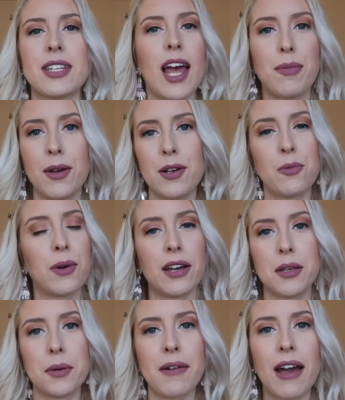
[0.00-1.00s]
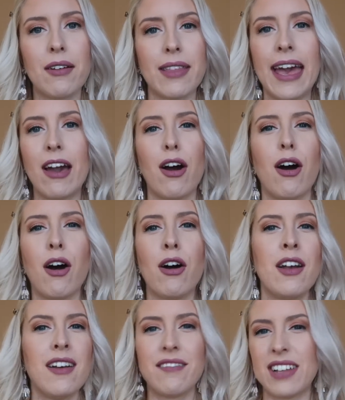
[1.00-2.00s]
to happen while you were out there, or
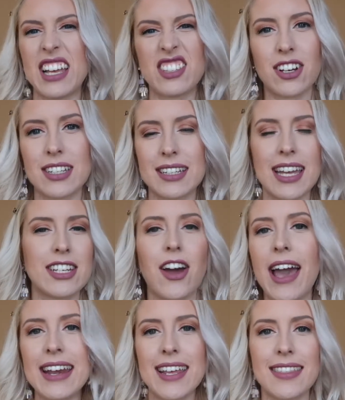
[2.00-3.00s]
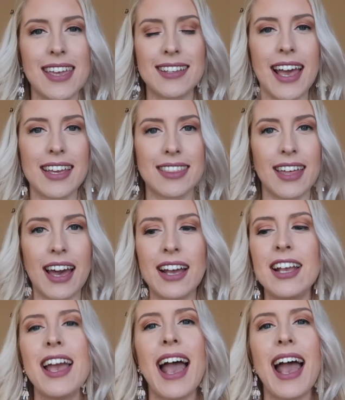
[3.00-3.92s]
flights got delayed or anything like that.